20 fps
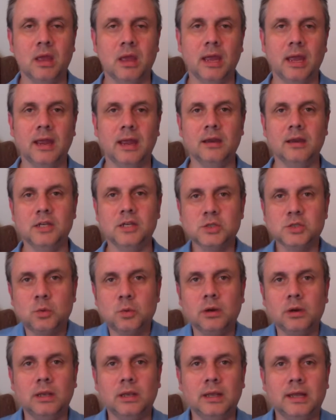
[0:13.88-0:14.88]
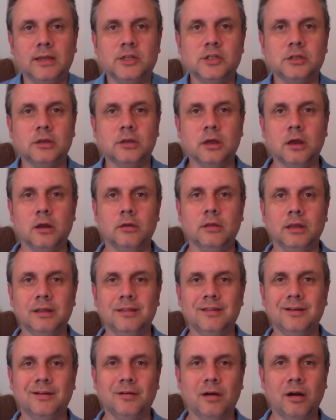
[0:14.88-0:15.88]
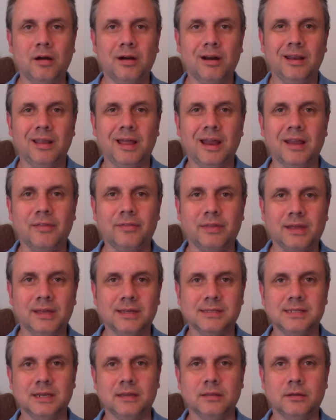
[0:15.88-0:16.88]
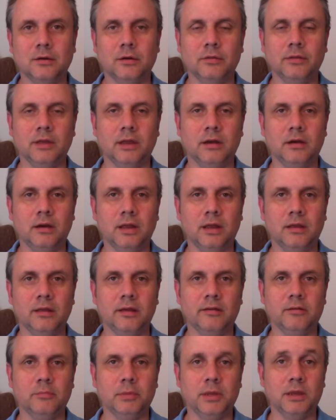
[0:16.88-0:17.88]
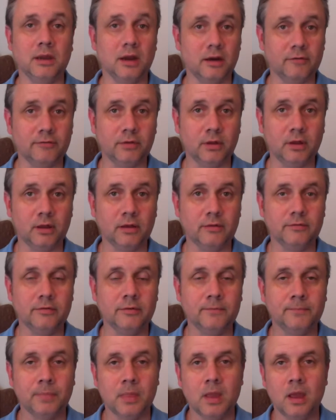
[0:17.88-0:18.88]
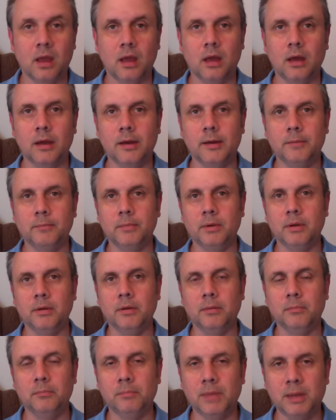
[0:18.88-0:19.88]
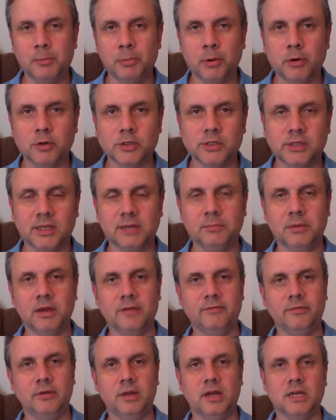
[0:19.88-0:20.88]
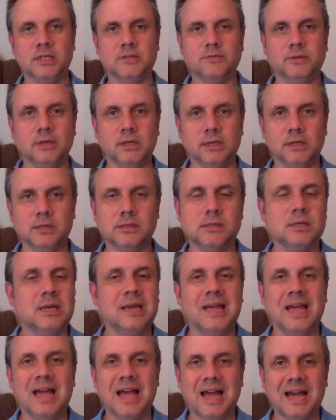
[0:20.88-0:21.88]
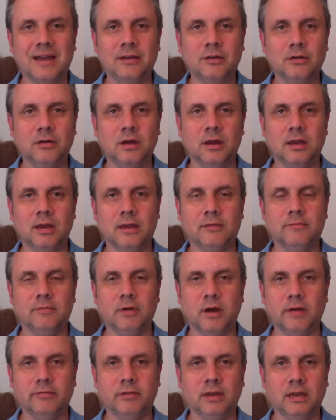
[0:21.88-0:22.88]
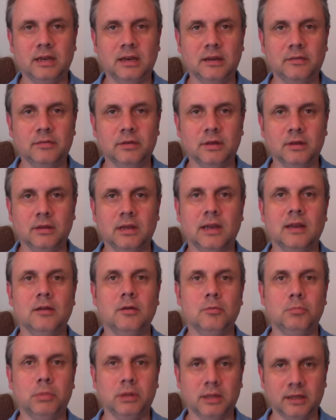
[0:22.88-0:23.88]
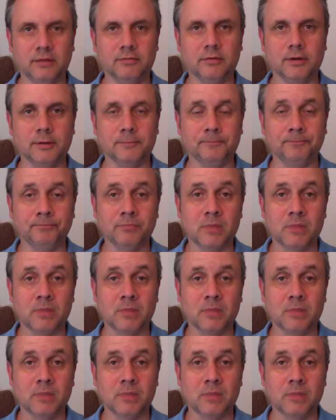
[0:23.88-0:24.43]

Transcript: And just wanted to let you know that there are a lot of things out there on the internet you have to be careful of. Me personally, my philosophy is I do not get involved in anything that I don't believe in.